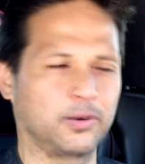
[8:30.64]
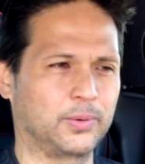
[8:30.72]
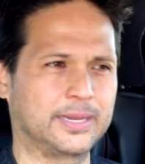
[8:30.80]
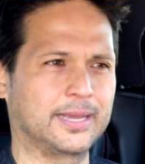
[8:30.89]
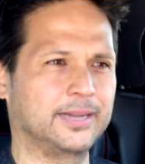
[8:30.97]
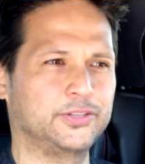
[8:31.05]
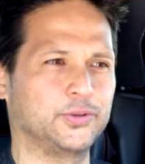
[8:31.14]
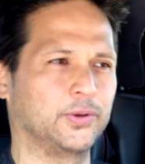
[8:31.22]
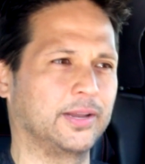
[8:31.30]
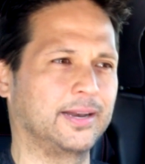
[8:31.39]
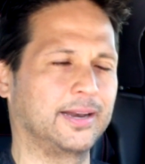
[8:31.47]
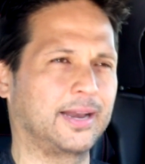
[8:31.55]
get into
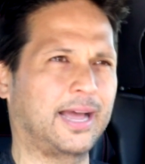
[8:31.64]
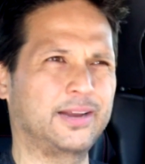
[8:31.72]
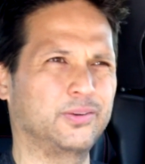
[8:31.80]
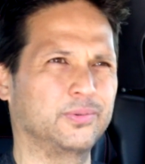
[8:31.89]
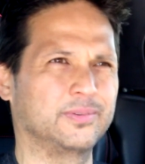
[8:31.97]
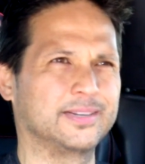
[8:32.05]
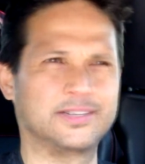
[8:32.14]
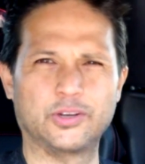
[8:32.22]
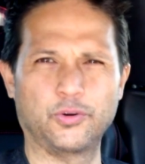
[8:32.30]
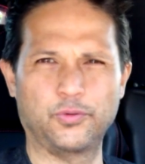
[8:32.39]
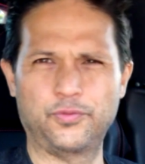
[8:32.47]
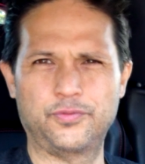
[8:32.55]
it, and I don't
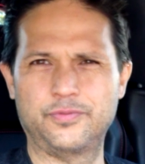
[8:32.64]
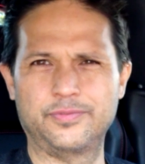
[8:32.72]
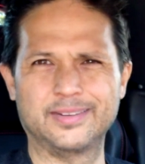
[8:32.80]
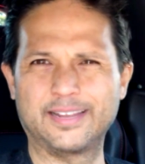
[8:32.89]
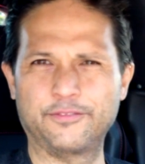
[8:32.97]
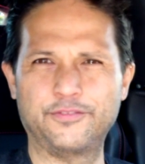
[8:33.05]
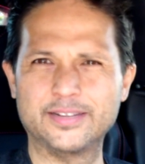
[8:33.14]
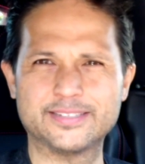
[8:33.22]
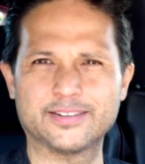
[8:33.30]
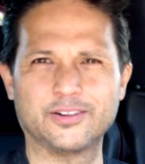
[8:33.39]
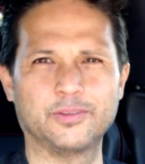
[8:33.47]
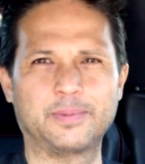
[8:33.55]
go get
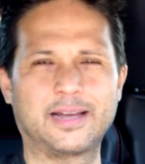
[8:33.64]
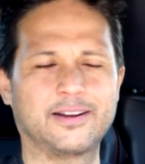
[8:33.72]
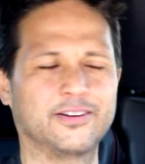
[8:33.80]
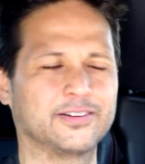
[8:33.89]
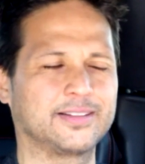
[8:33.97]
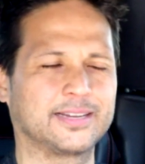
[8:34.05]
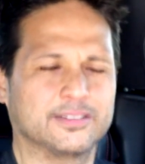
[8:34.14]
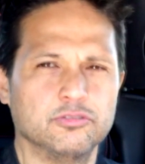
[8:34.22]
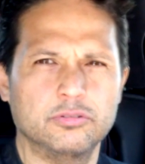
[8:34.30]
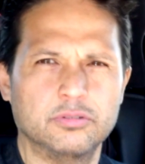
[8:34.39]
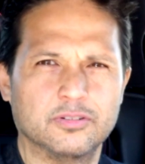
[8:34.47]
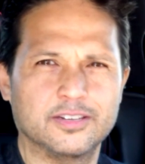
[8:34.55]
physical about it, or I
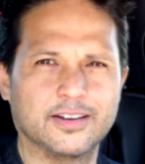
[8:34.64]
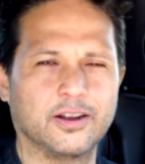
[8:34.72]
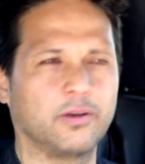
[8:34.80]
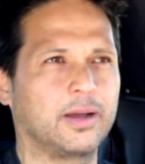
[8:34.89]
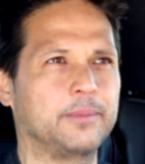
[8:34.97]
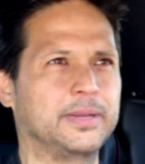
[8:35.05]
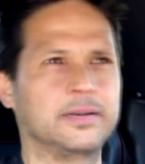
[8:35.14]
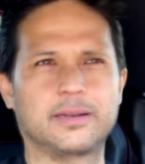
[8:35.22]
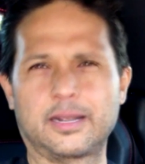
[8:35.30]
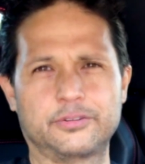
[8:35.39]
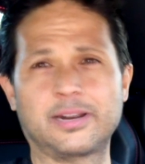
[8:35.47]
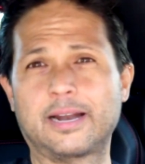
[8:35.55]

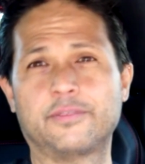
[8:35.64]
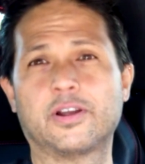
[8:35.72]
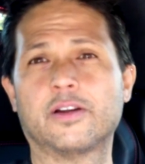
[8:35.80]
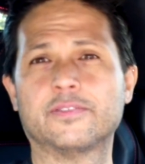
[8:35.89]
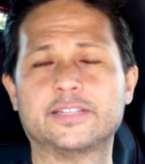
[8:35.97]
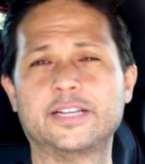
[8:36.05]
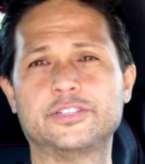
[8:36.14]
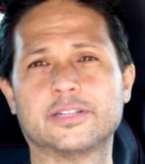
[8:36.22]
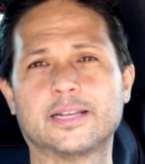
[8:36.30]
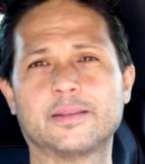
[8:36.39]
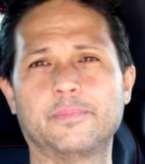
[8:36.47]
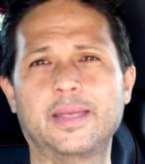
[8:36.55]
try to have a conversation
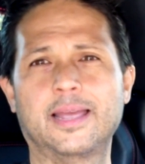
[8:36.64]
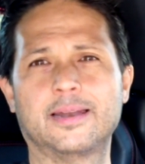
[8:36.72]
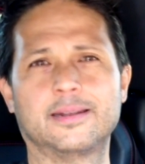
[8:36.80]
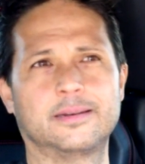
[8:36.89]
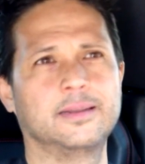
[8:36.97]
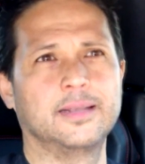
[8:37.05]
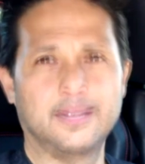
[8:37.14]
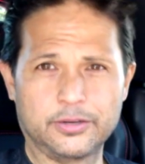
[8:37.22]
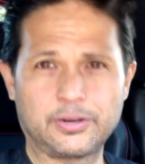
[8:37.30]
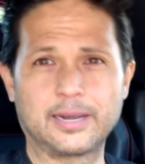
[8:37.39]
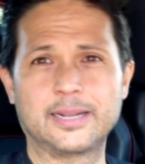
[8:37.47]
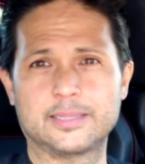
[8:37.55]
like a man and
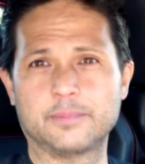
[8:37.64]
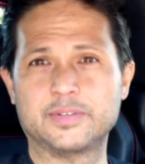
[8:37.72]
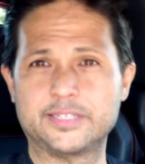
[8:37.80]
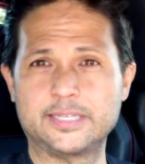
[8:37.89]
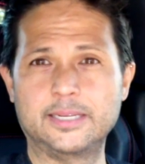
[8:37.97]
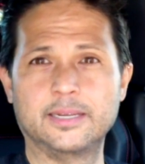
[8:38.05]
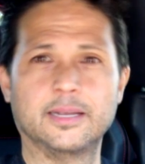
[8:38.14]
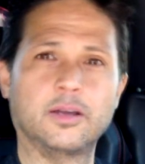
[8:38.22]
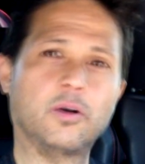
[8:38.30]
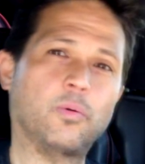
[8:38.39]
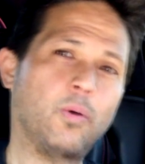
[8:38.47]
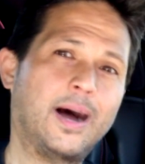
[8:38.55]
try to get them to see
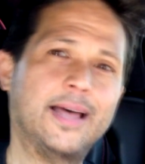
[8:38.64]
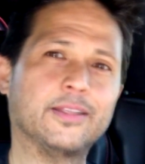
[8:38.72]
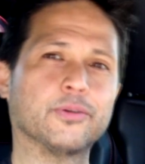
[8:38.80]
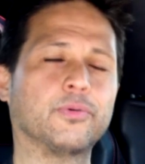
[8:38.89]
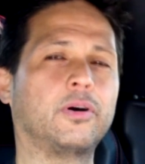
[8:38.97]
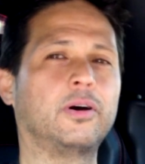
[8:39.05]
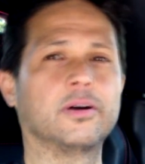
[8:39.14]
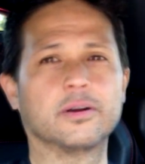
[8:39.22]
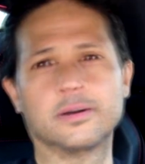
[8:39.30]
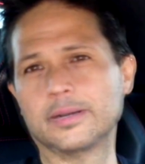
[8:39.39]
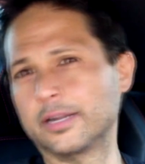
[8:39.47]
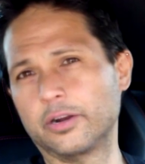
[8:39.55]
why they're wrong,
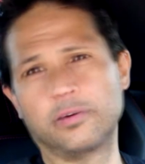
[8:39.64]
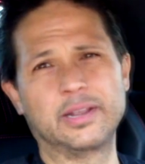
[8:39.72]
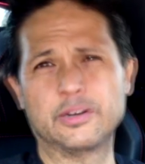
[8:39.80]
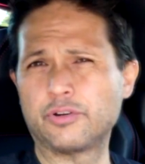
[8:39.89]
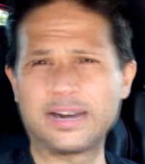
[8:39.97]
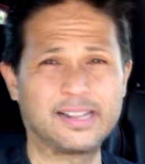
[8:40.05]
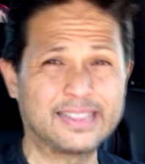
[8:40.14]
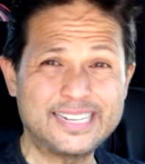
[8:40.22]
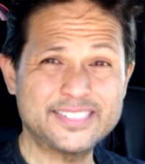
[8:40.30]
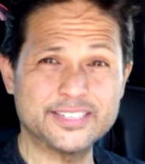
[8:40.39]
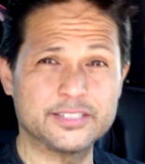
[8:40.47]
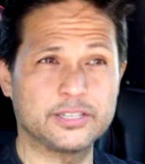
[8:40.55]
or, and try to
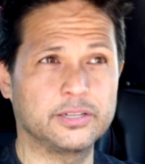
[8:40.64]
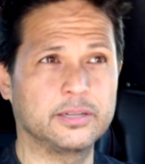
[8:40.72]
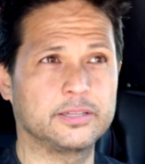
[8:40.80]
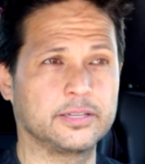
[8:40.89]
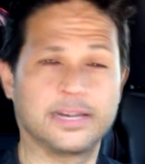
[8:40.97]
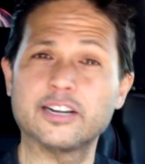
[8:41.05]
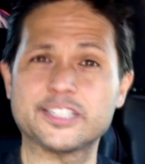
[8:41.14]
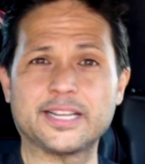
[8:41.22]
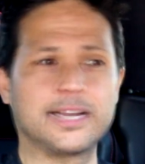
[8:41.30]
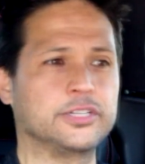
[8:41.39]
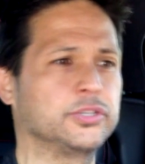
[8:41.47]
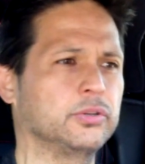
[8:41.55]
listen to their
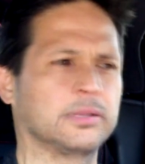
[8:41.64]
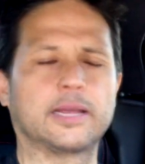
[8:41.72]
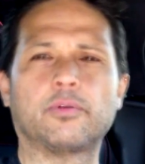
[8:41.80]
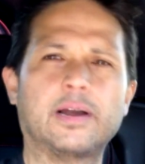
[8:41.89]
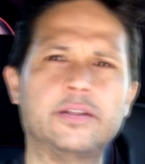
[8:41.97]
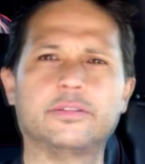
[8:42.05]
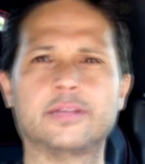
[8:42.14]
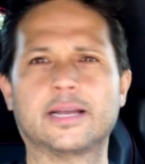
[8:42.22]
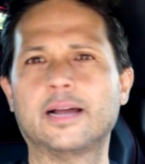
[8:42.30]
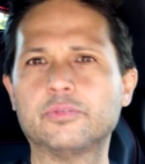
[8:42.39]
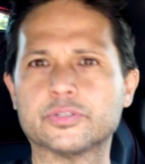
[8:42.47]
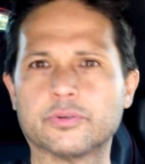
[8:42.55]
side too. Like, why do you
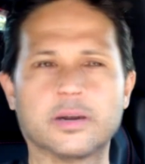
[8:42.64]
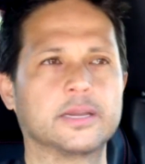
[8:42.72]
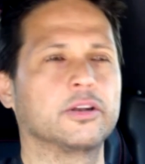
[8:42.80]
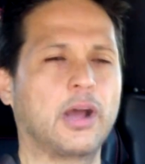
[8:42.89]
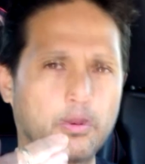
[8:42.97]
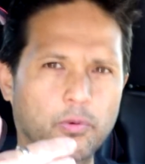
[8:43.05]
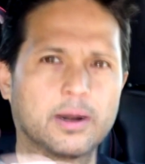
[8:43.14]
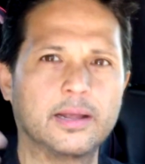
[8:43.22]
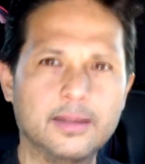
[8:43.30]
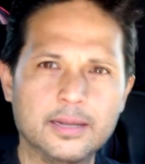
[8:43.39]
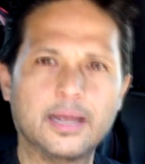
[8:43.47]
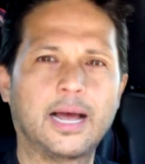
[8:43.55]
think I was wrong? I want
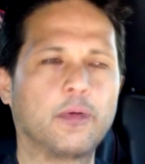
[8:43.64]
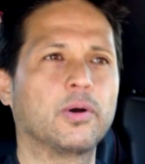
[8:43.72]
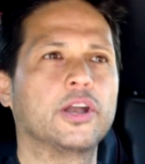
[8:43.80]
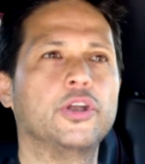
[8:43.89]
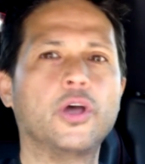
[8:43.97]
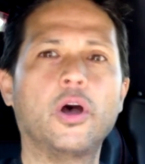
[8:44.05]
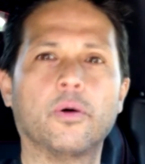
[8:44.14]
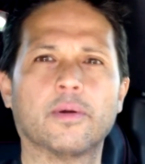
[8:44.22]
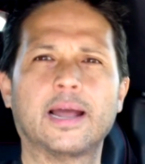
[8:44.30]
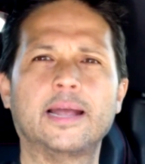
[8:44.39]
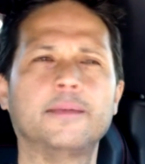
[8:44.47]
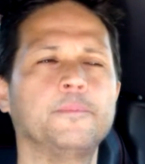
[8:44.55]
to know,
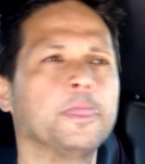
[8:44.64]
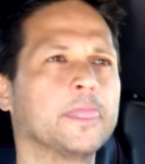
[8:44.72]
right?